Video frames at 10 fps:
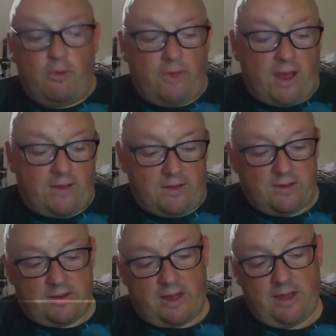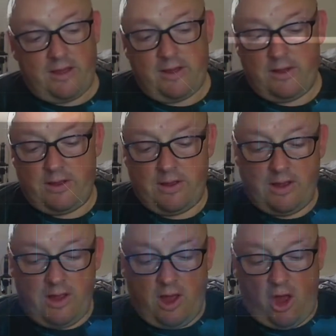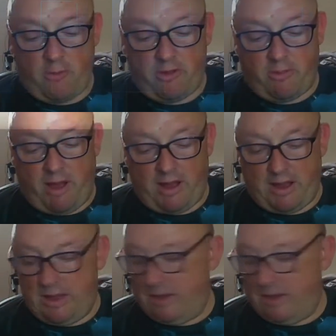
the eggs in today, open the packet,